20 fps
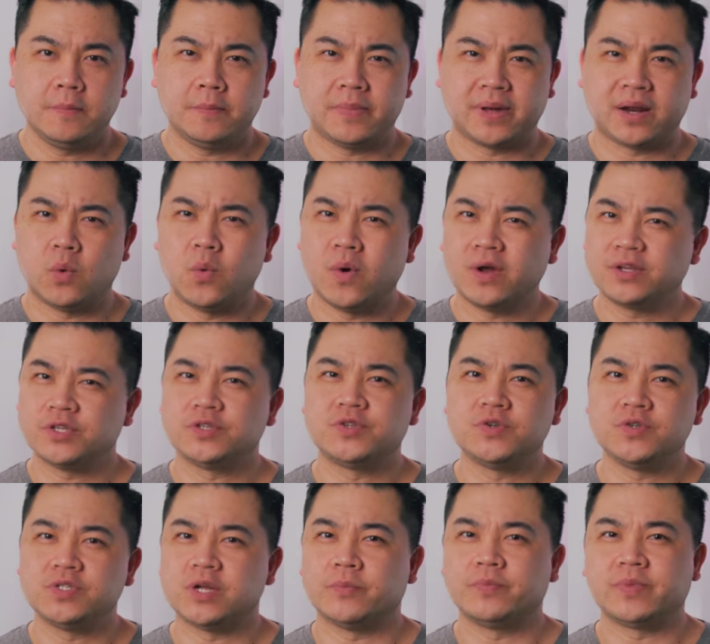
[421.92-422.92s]
but I wanted to
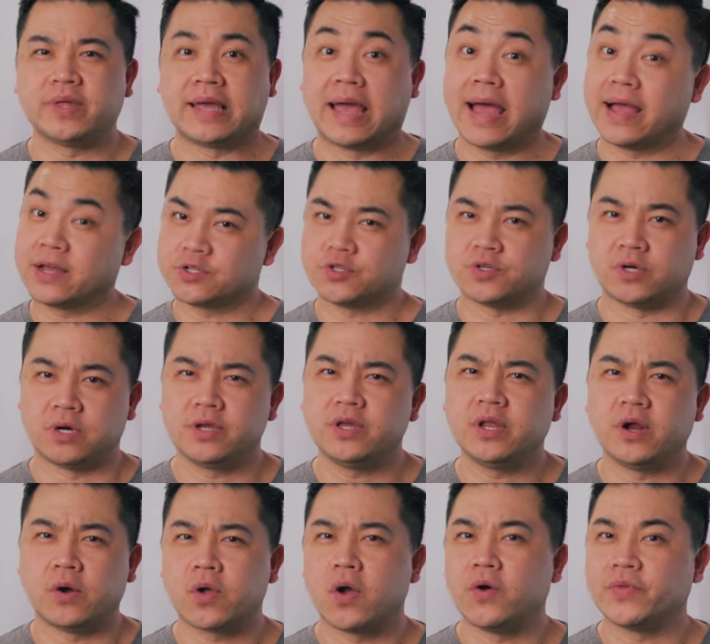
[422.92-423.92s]
do something extra, you
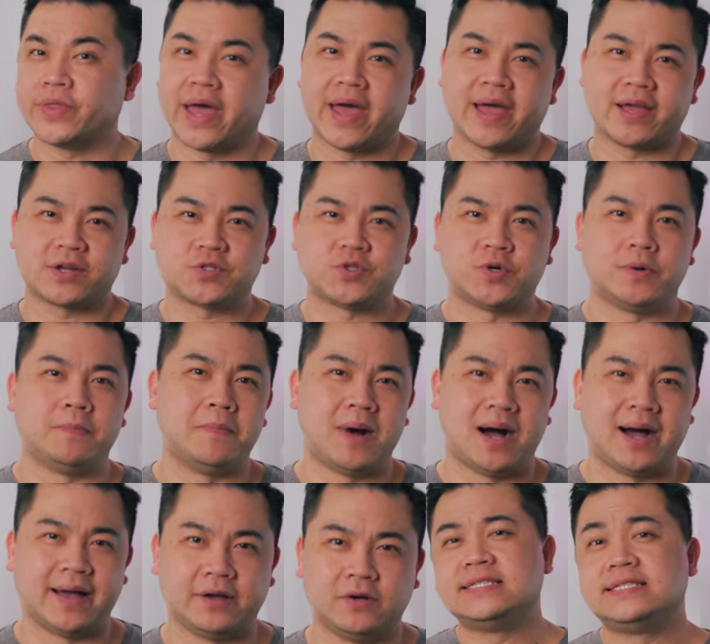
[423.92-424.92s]
know, go that extra
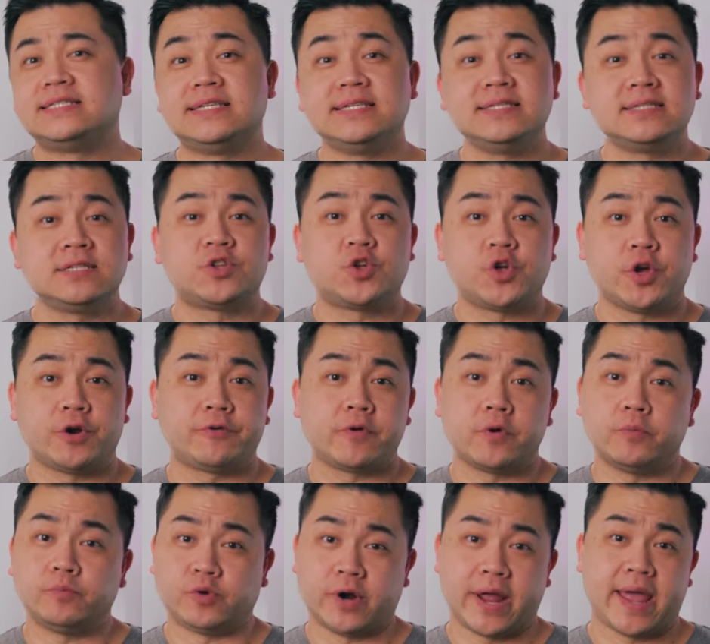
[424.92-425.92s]
mile. Since the
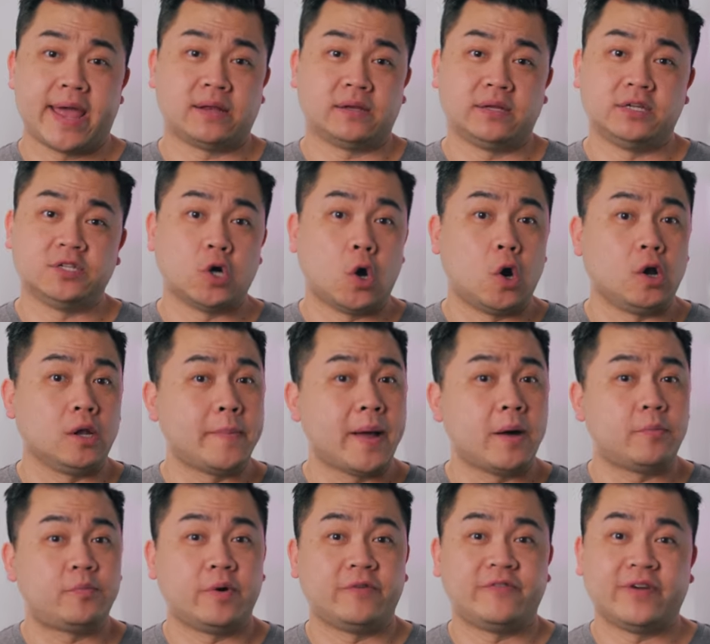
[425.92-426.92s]
Cheerio brand is all
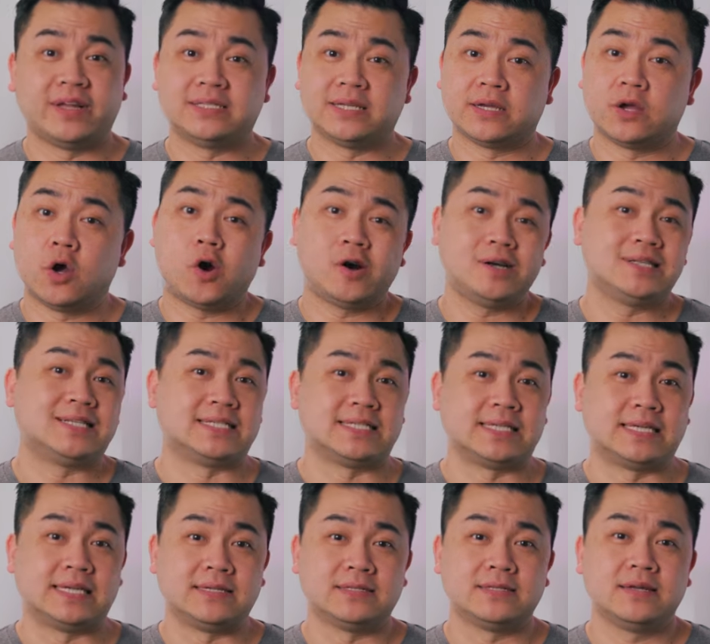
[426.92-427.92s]
about preventing heart
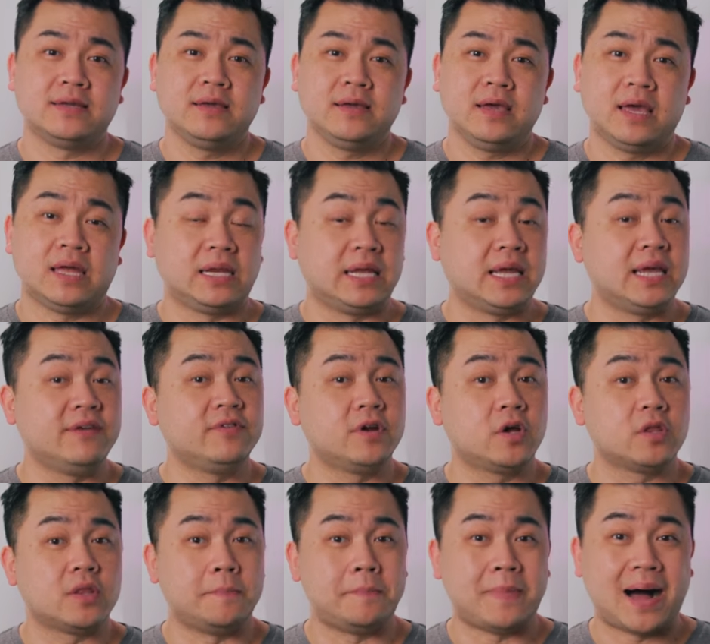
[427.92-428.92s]
disease, and even
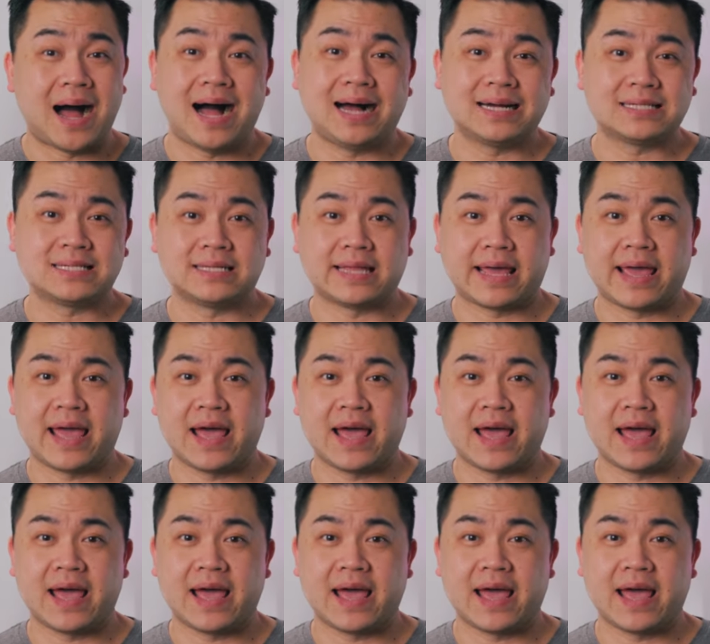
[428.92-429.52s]
on the box they